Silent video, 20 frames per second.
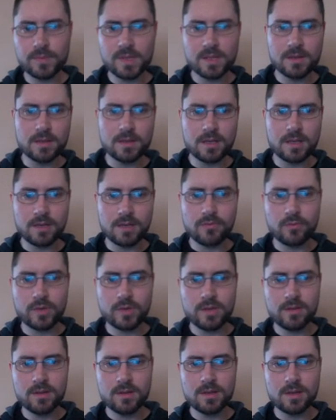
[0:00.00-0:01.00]
If
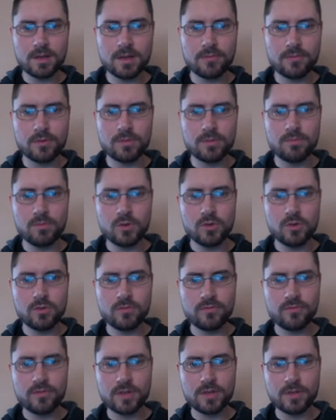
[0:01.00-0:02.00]
we
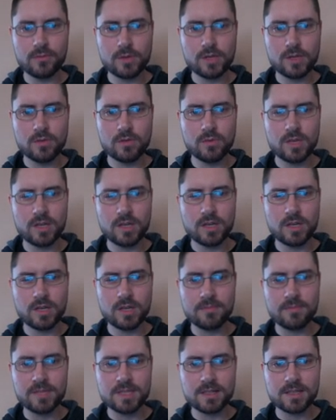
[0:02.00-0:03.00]
can grab
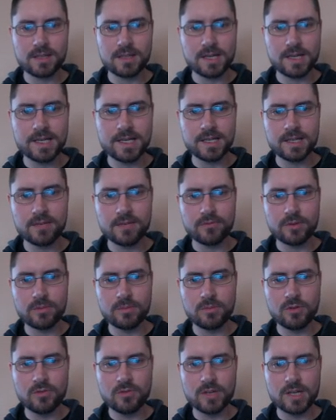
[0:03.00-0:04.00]
this line, and if we
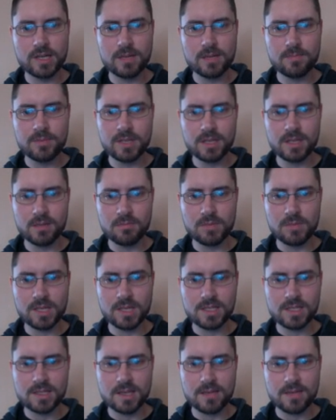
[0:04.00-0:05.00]
move it up, it
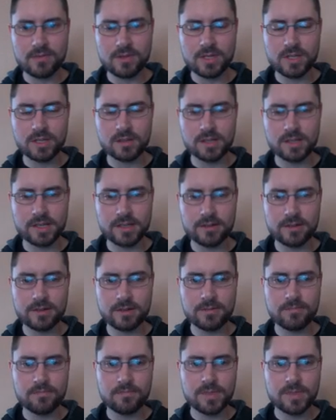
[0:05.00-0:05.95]
makes everything lighter.